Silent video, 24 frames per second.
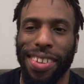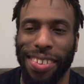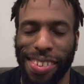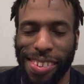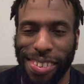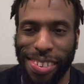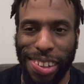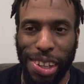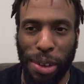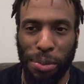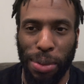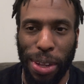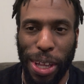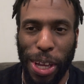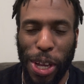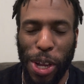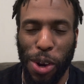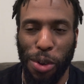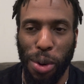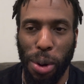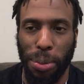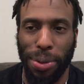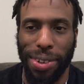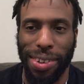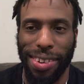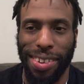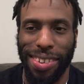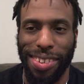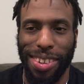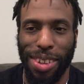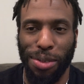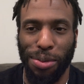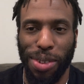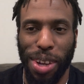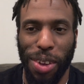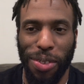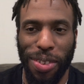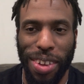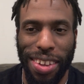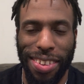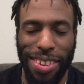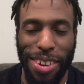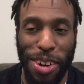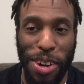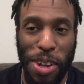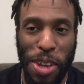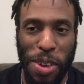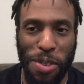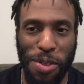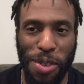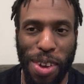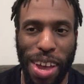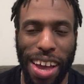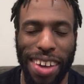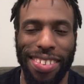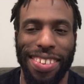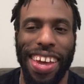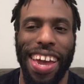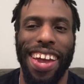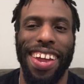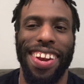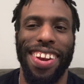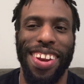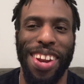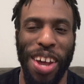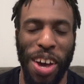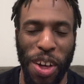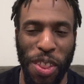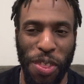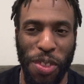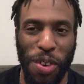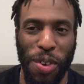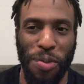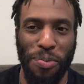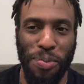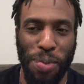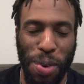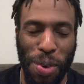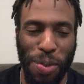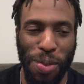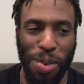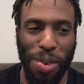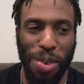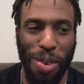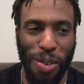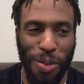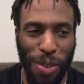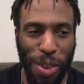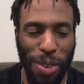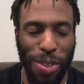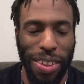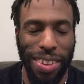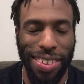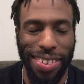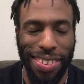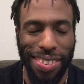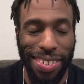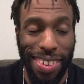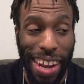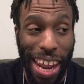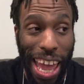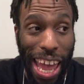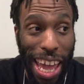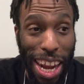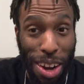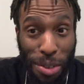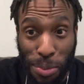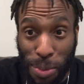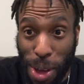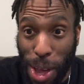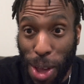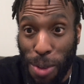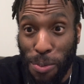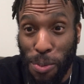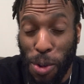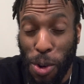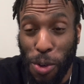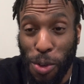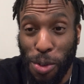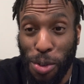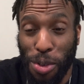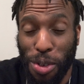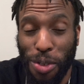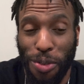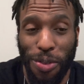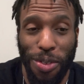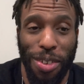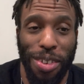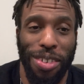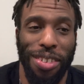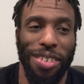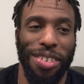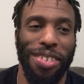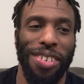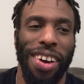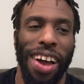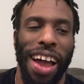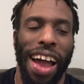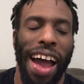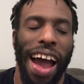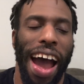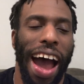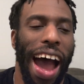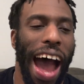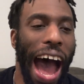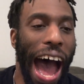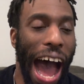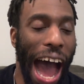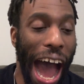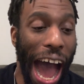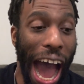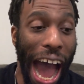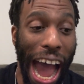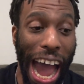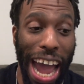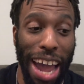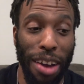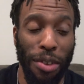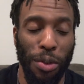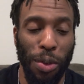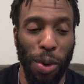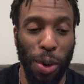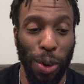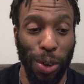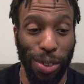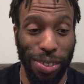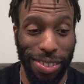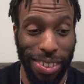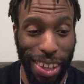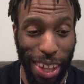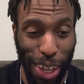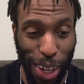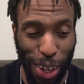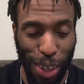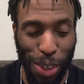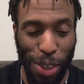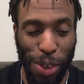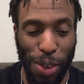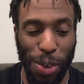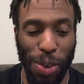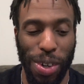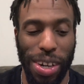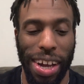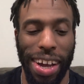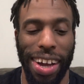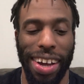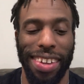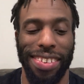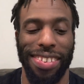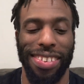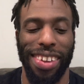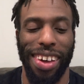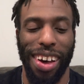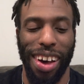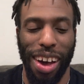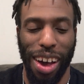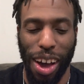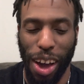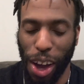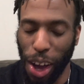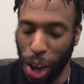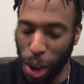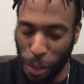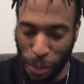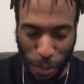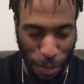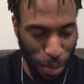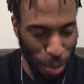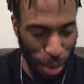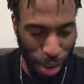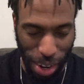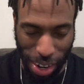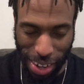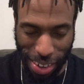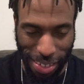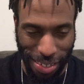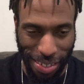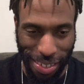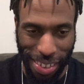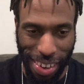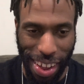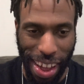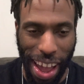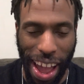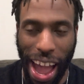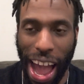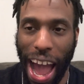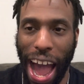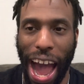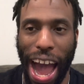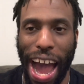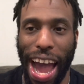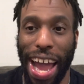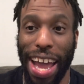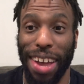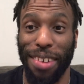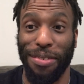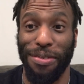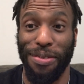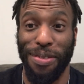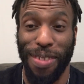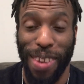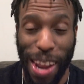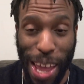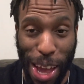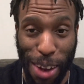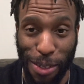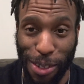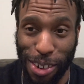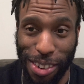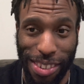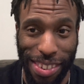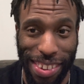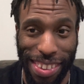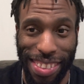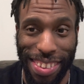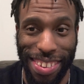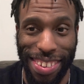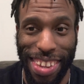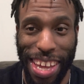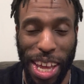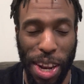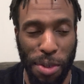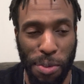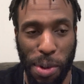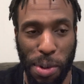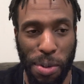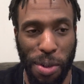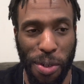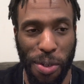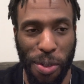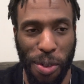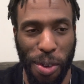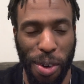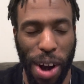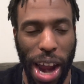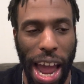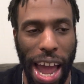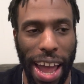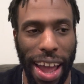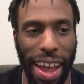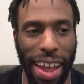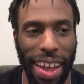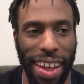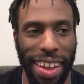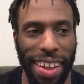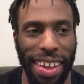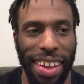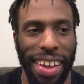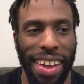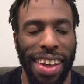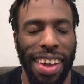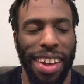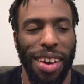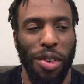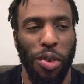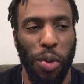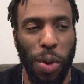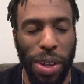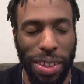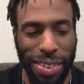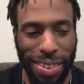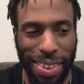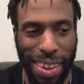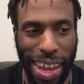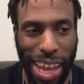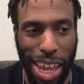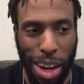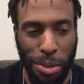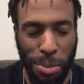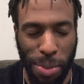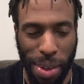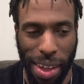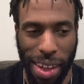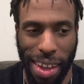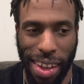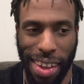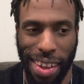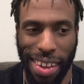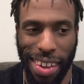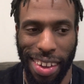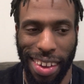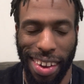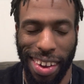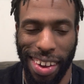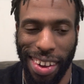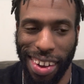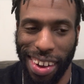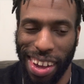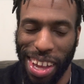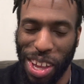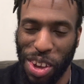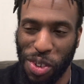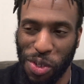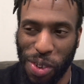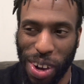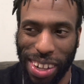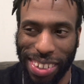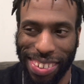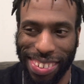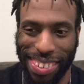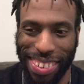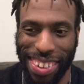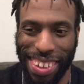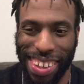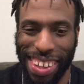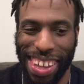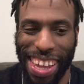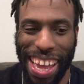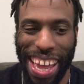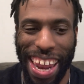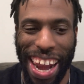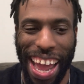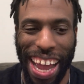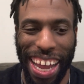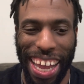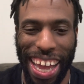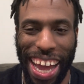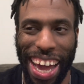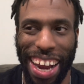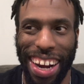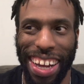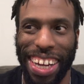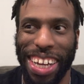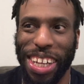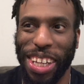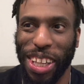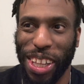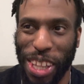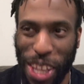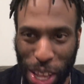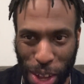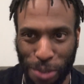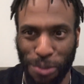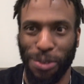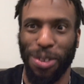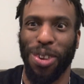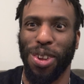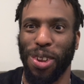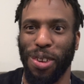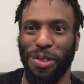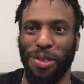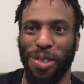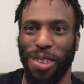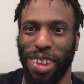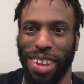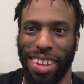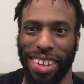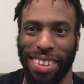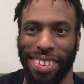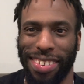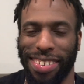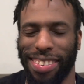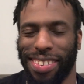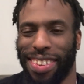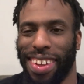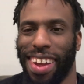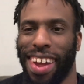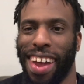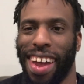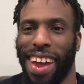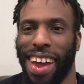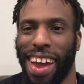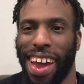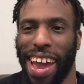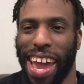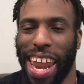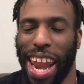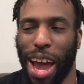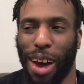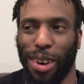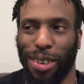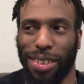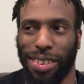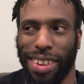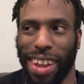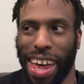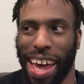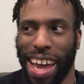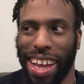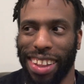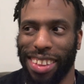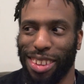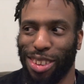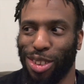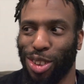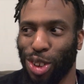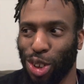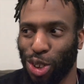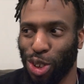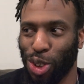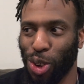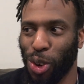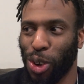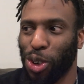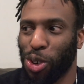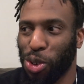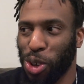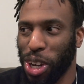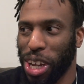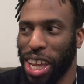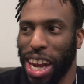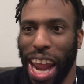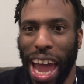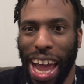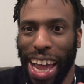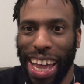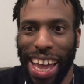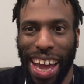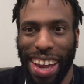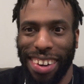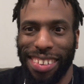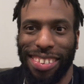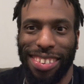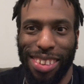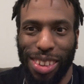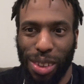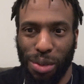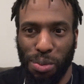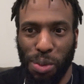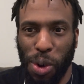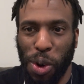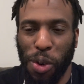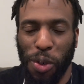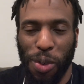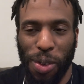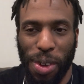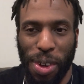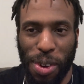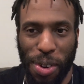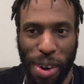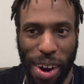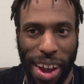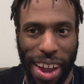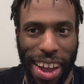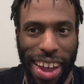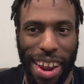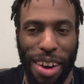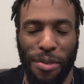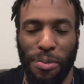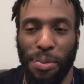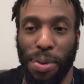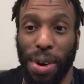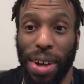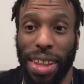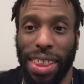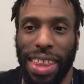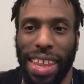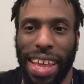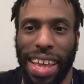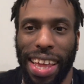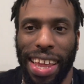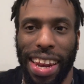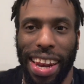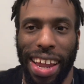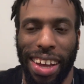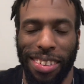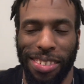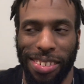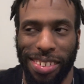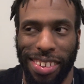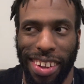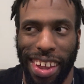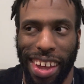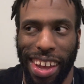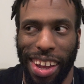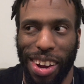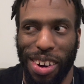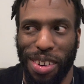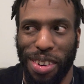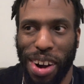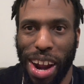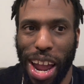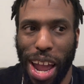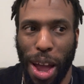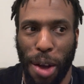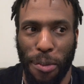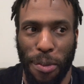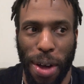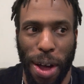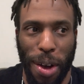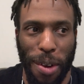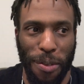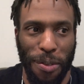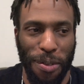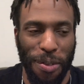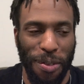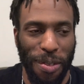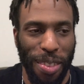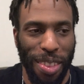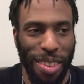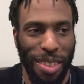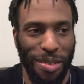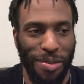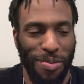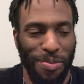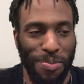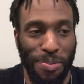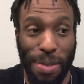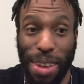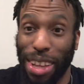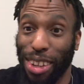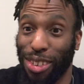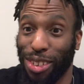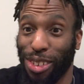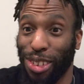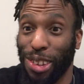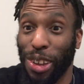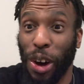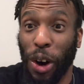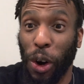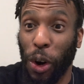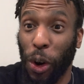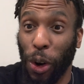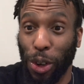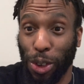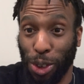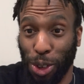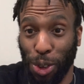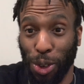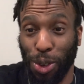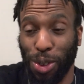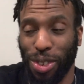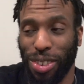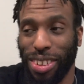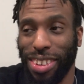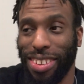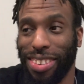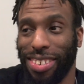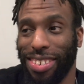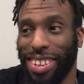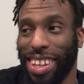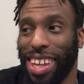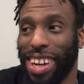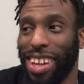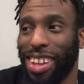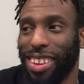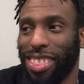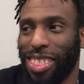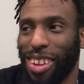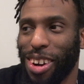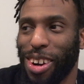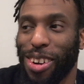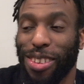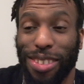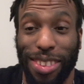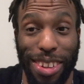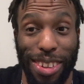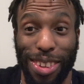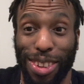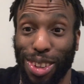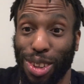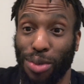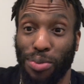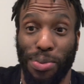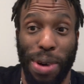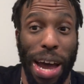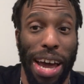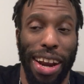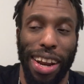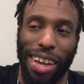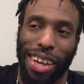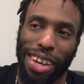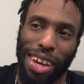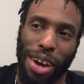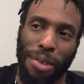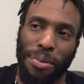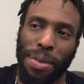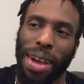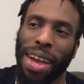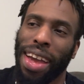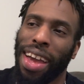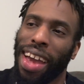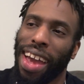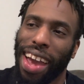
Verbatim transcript: This is Sammy Lake here representing Team JVS, here to give you guys another movie review. This is an anime movie review. I will tell you guys up front, I have never seen this anime before. I went to Anime NYC and I got a glimpse of this and I was like, this looks so intriguing. I gotta see the movie, right? But then I was like, crap, I've missed whole two seasons and a third season's about to come.